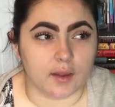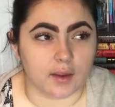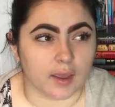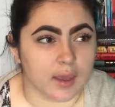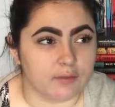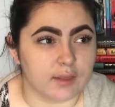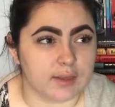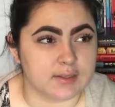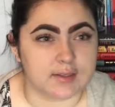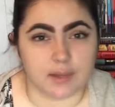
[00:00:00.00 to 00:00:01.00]
are kind of
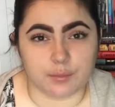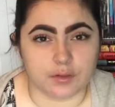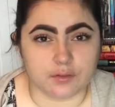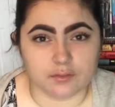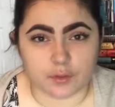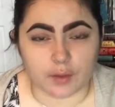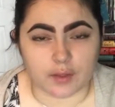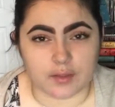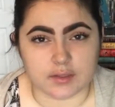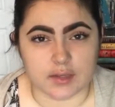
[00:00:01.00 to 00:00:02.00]
like a staple
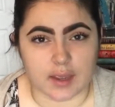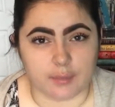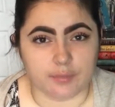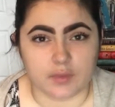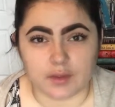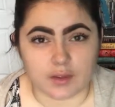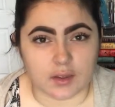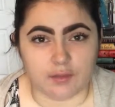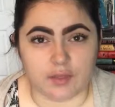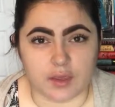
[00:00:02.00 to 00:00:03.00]
around this time
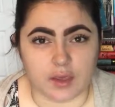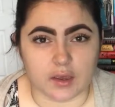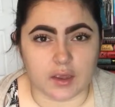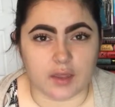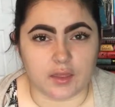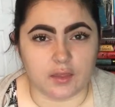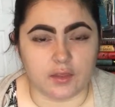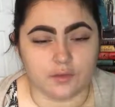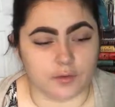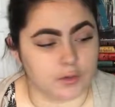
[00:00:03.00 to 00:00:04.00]
of the year, and
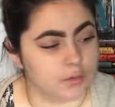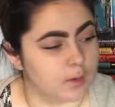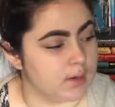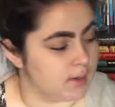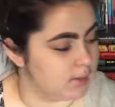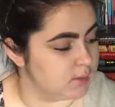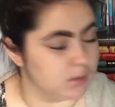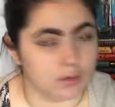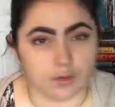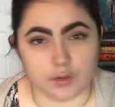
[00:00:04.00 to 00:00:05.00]
the first one
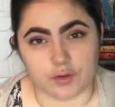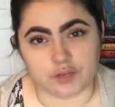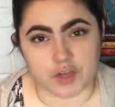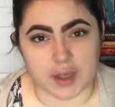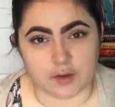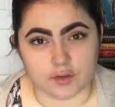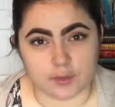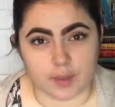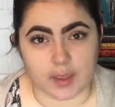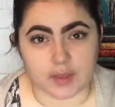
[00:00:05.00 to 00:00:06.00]
is Lord of
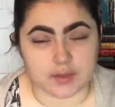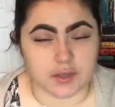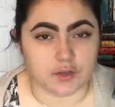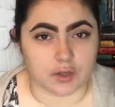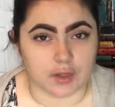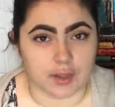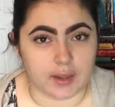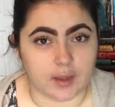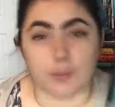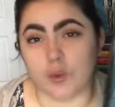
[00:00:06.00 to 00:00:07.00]
Shadows by Cassandra
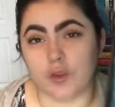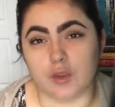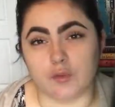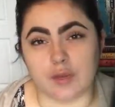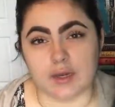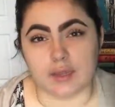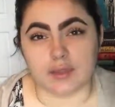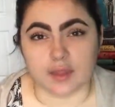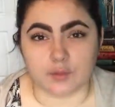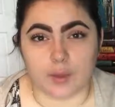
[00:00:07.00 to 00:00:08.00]
Clare. I'm currently reading
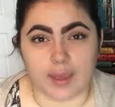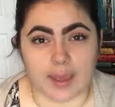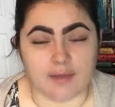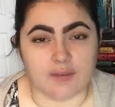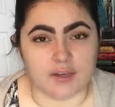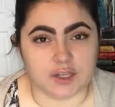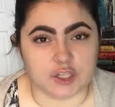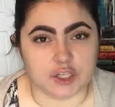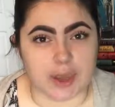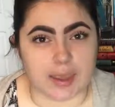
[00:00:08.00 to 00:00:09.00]
it, that's why I have the
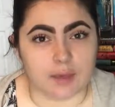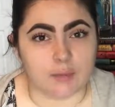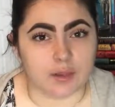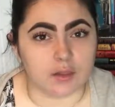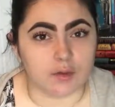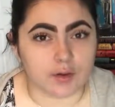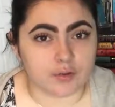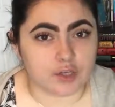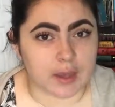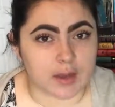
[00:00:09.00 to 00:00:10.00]
dust jacket. But Lord
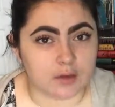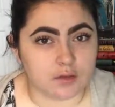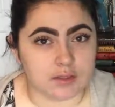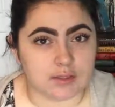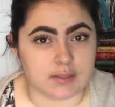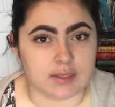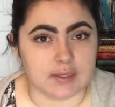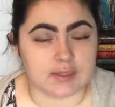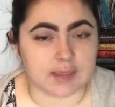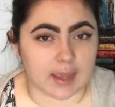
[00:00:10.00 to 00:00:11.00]
of Shadows is
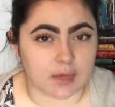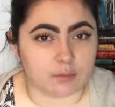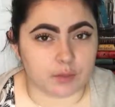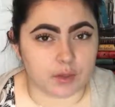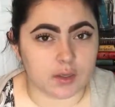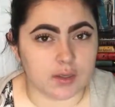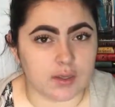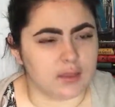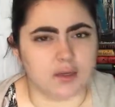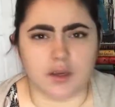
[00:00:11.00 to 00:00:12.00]
the second book
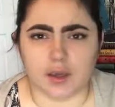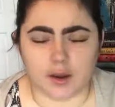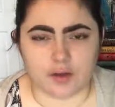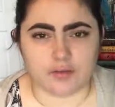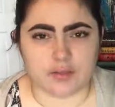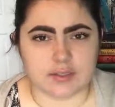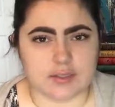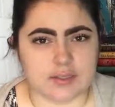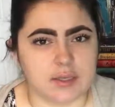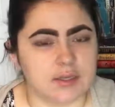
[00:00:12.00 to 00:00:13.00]
in the Dark
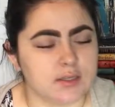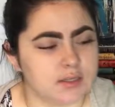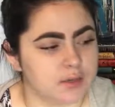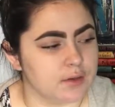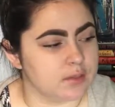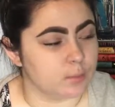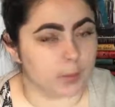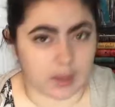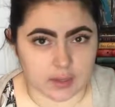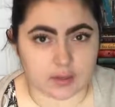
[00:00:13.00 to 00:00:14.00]
Artifices series
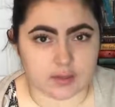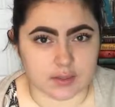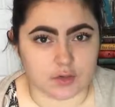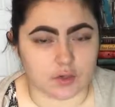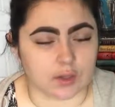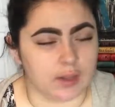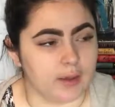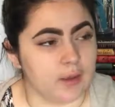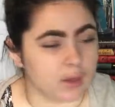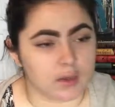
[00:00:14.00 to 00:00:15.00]
by Cassandra Clare.
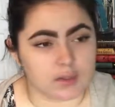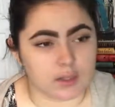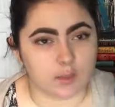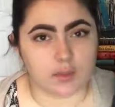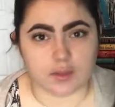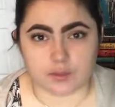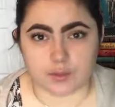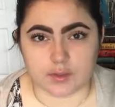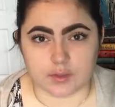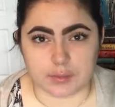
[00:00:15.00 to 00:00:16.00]
I'm not going to tell you what this
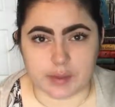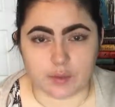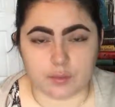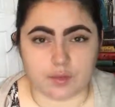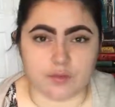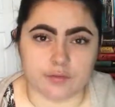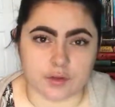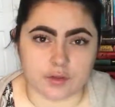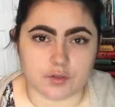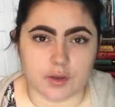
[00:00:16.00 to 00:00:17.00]
one is about, but the
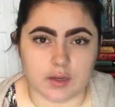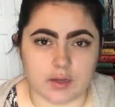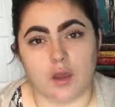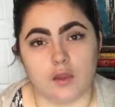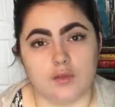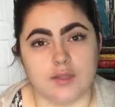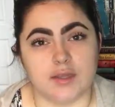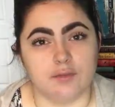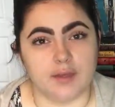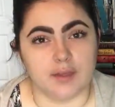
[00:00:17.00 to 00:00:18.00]
first one follows
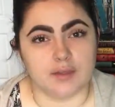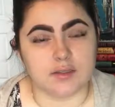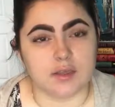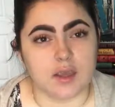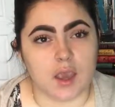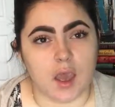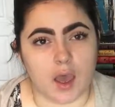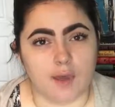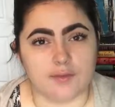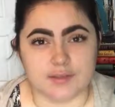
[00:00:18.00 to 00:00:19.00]
the events
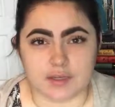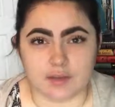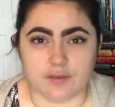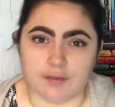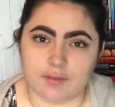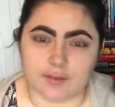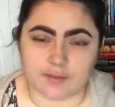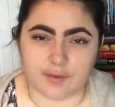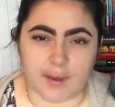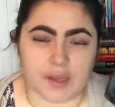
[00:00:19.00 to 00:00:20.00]
of City of Heavenly
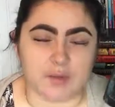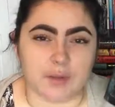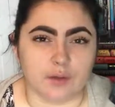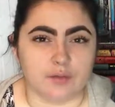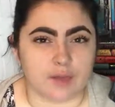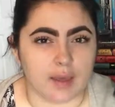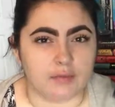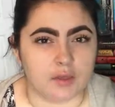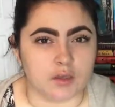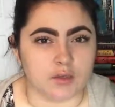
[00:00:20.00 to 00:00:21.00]
Fire about
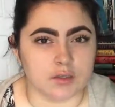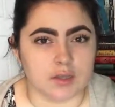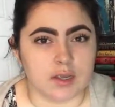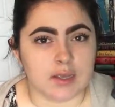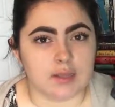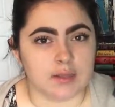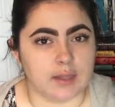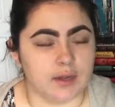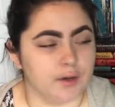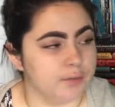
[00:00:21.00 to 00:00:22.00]
five years
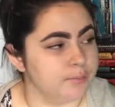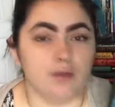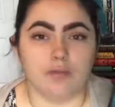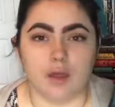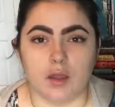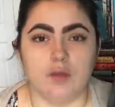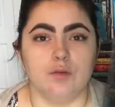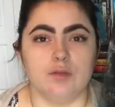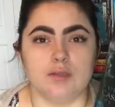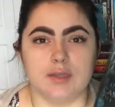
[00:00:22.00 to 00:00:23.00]
later, and it
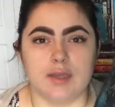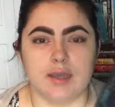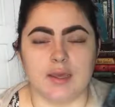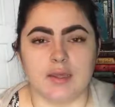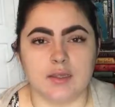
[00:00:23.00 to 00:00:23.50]
follows the